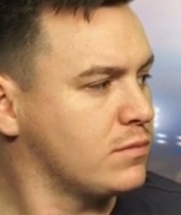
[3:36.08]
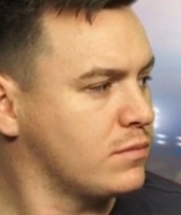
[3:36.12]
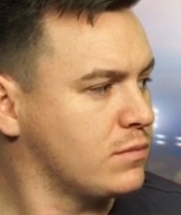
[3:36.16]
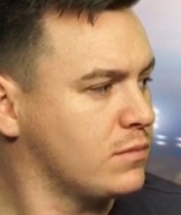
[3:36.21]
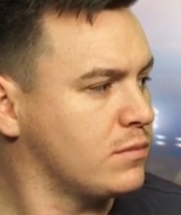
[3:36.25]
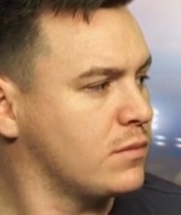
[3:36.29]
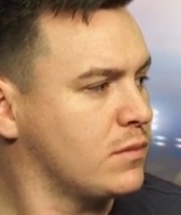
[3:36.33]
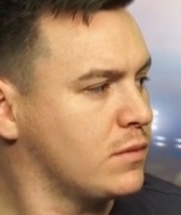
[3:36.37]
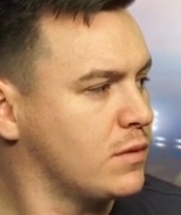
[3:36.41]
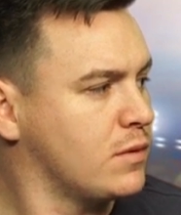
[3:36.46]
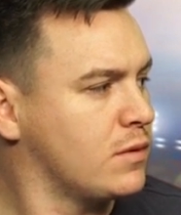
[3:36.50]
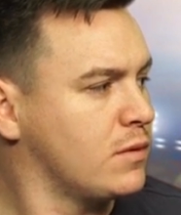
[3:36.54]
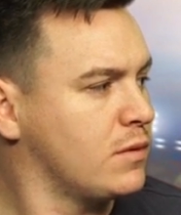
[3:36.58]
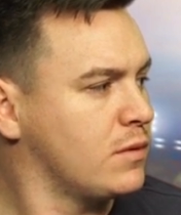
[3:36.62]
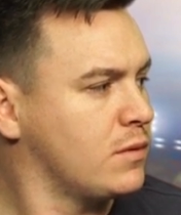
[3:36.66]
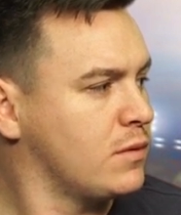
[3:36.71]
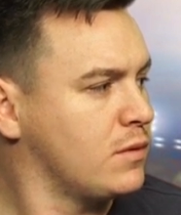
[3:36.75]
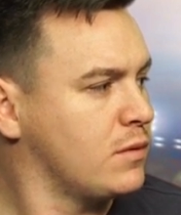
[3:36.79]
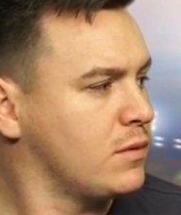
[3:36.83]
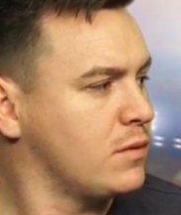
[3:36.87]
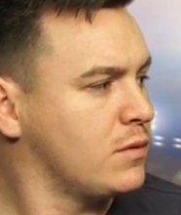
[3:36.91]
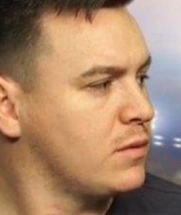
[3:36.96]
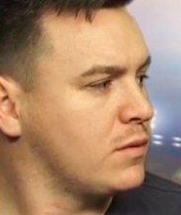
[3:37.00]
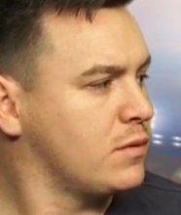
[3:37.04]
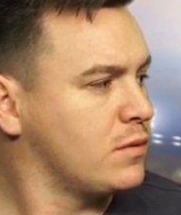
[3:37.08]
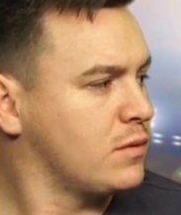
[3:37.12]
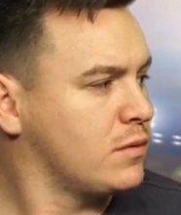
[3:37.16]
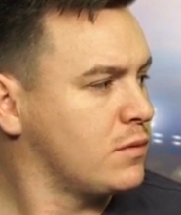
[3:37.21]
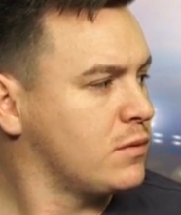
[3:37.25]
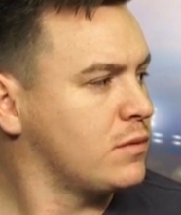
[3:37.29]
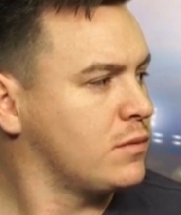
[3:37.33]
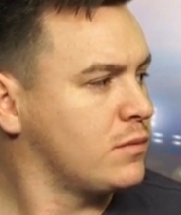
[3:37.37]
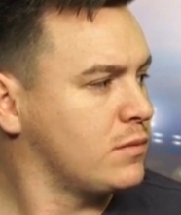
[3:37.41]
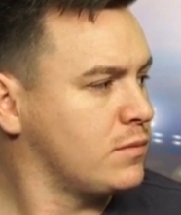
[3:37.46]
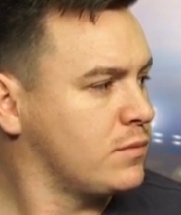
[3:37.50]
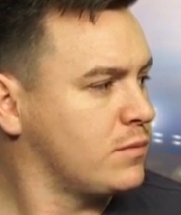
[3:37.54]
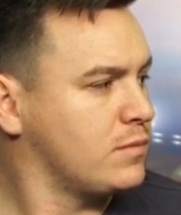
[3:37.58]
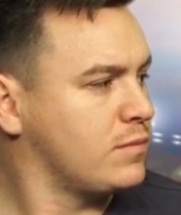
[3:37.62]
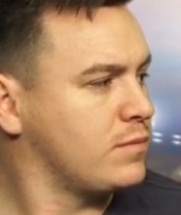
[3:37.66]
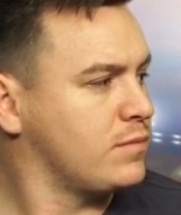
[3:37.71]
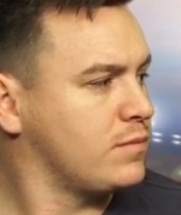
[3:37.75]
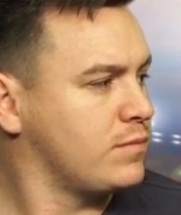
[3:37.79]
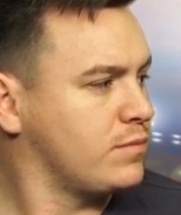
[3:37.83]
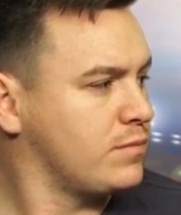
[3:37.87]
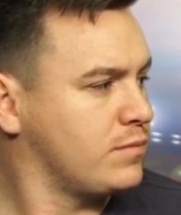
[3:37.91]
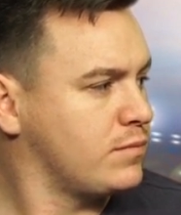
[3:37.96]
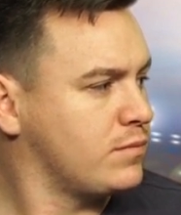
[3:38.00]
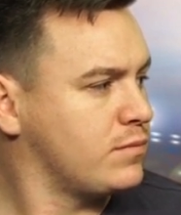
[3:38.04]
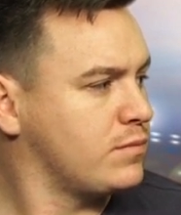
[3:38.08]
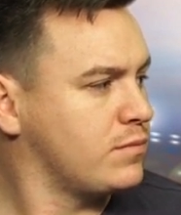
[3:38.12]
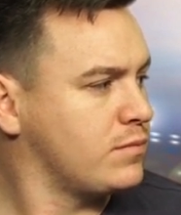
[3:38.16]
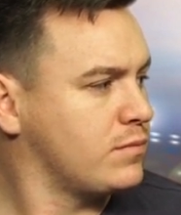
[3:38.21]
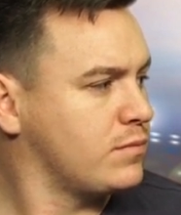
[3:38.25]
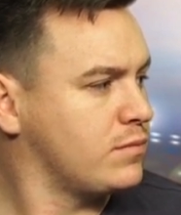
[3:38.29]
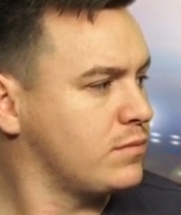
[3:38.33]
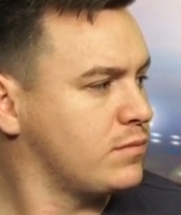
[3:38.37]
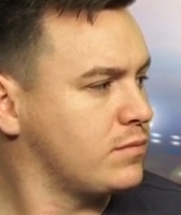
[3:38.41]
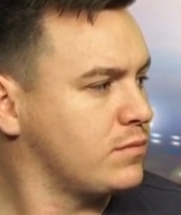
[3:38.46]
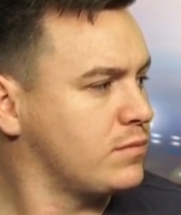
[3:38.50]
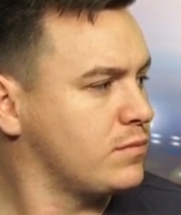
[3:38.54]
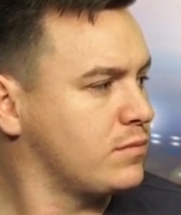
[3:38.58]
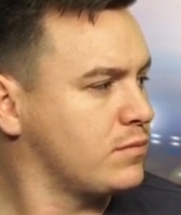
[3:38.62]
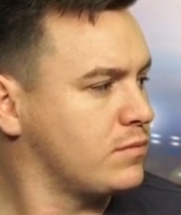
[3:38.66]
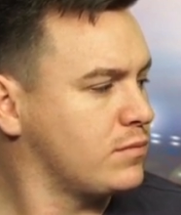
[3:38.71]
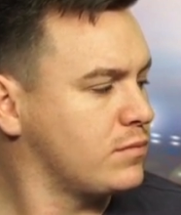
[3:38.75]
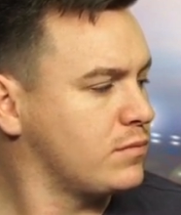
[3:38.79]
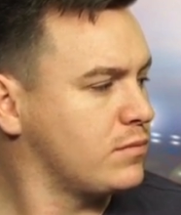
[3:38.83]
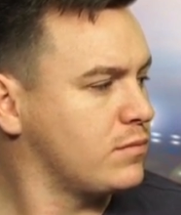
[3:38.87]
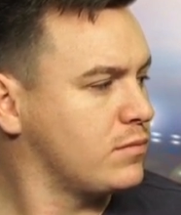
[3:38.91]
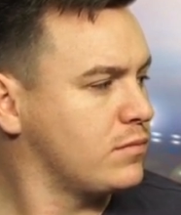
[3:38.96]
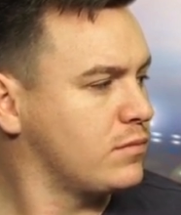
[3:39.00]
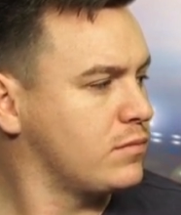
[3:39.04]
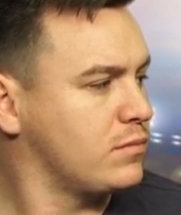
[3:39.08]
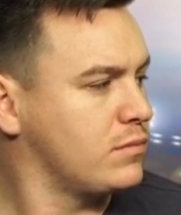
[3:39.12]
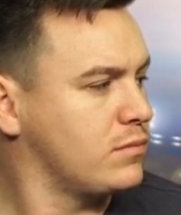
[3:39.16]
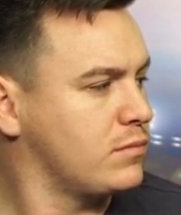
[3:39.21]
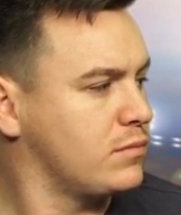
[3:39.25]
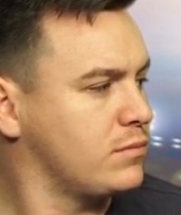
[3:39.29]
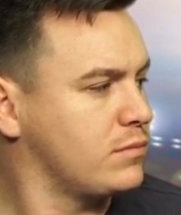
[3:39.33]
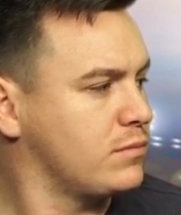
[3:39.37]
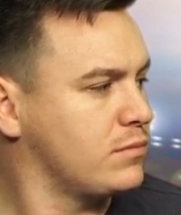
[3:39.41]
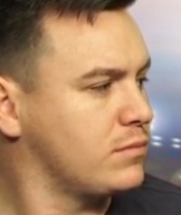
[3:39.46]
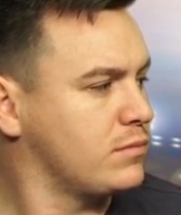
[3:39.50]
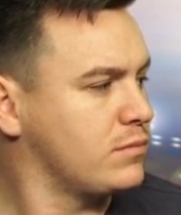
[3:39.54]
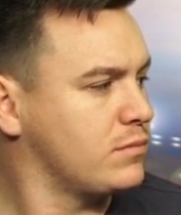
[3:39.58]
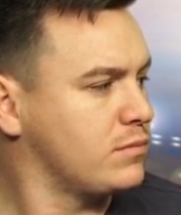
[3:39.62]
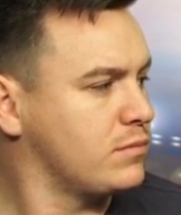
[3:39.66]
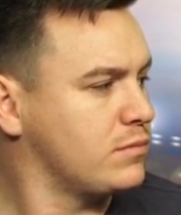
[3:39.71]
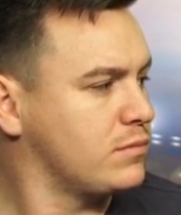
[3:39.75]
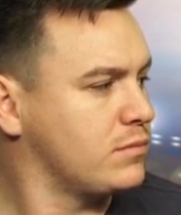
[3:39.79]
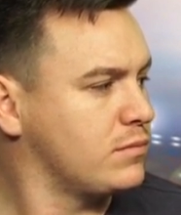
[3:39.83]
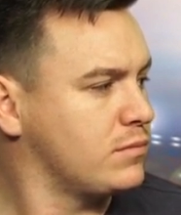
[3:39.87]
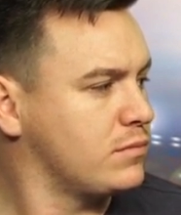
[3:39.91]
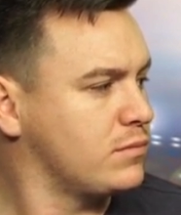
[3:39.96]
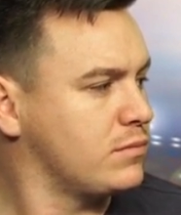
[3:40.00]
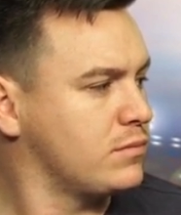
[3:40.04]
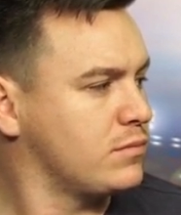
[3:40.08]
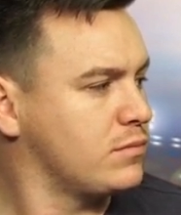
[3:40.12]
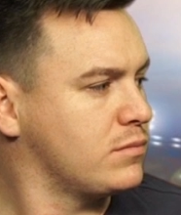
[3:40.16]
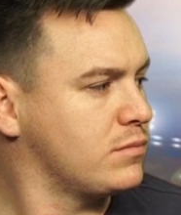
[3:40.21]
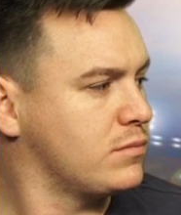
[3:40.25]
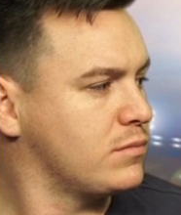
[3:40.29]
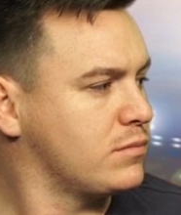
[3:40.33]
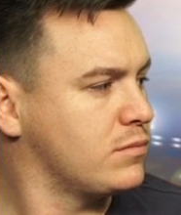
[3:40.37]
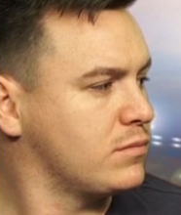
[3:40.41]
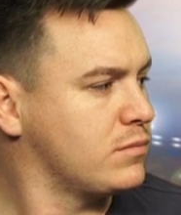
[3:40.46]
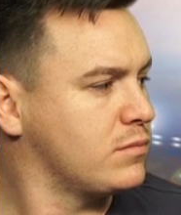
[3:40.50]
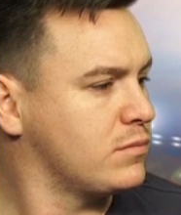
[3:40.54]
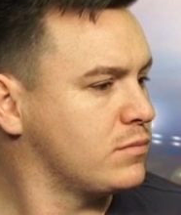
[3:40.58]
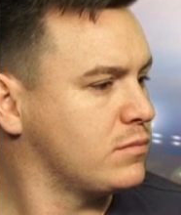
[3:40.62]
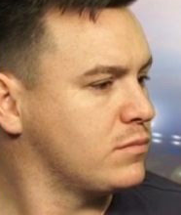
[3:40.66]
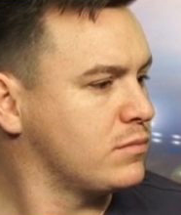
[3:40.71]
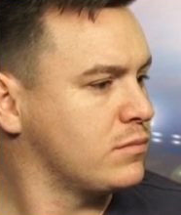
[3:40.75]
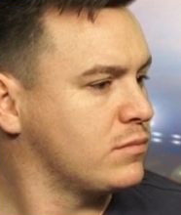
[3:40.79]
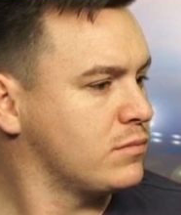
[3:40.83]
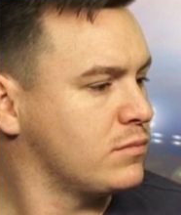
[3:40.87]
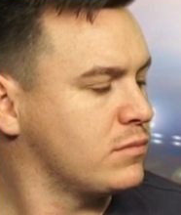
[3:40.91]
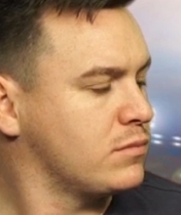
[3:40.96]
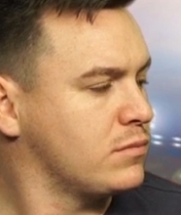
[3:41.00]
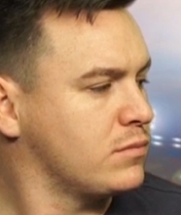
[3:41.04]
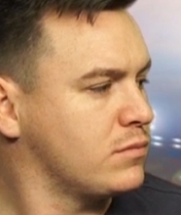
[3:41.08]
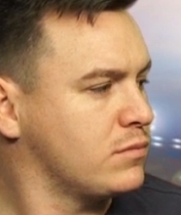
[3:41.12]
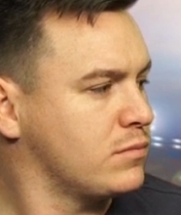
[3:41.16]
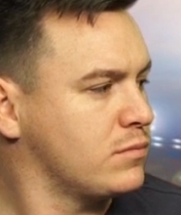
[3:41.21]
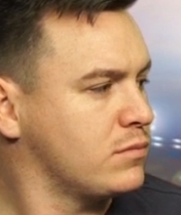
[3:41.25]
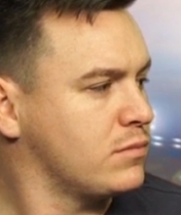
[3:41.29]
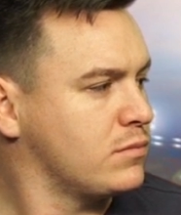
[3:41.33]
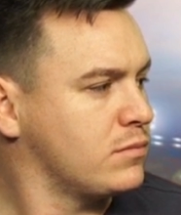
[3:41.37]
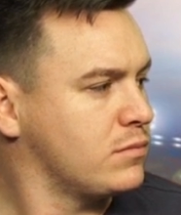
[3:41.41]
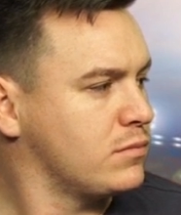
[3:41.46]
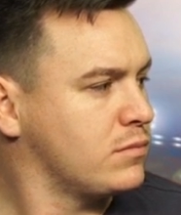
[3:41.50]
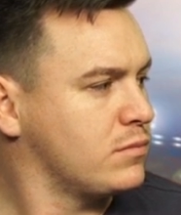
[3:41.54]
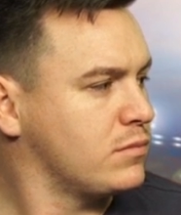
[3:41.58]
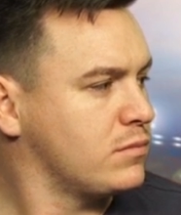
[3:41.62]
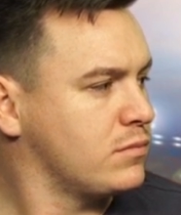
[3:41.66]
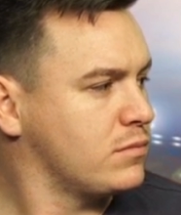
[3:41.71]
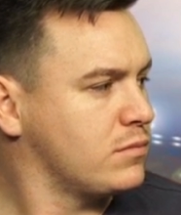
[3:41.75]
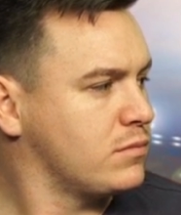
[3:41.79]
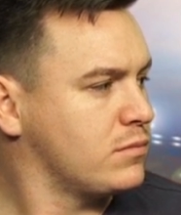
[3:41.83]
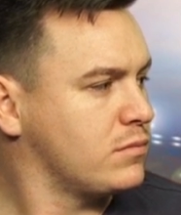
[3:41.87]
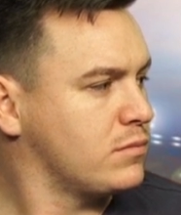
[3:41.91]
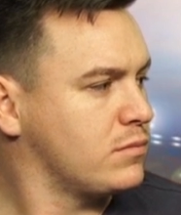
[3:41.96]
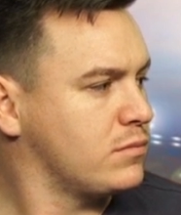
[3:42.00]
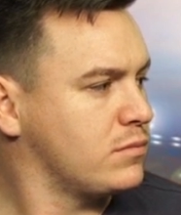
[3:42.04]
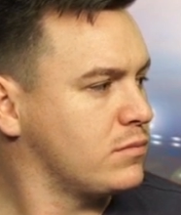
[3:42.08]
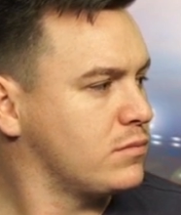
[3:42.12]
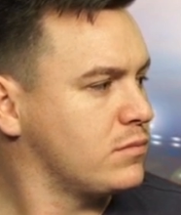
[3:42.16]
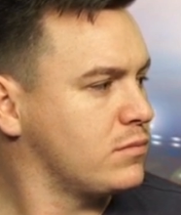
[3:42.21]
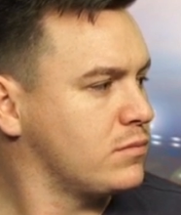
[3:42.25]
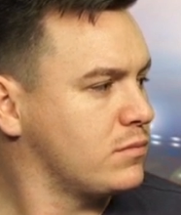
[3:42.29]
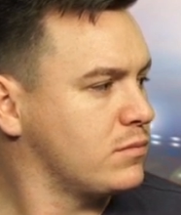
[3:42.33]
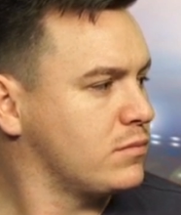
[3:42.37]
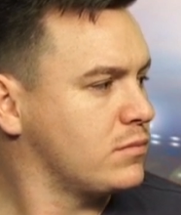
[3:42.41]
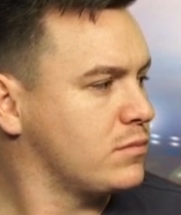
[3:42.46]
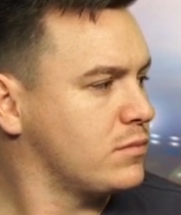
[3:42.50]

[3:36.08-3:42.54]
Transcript: (silent)